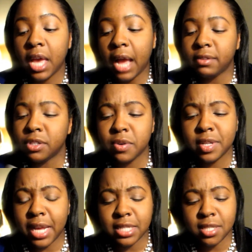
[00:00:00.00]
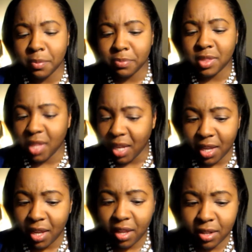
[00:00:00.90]
after doing like some
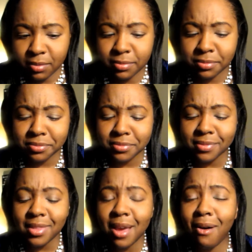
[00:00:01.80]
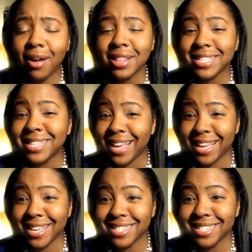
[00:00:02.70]
thinking, all this
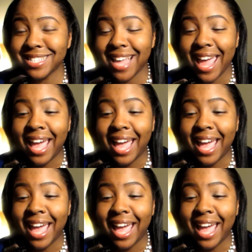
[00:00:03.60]
is